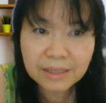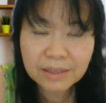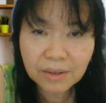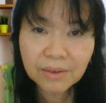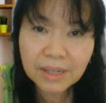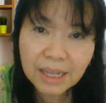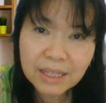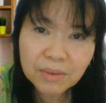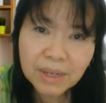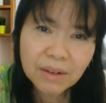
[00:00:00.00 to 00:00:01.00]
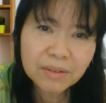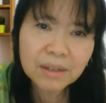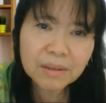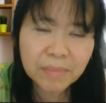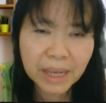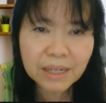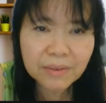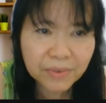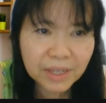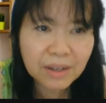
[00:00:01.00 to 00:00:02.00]
So that's one of the
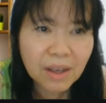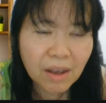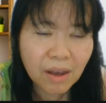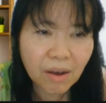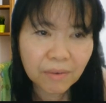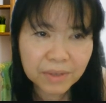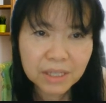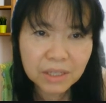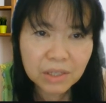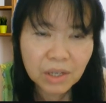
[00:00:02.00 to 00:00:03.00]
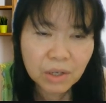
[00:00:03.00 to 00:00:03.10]
benefits of this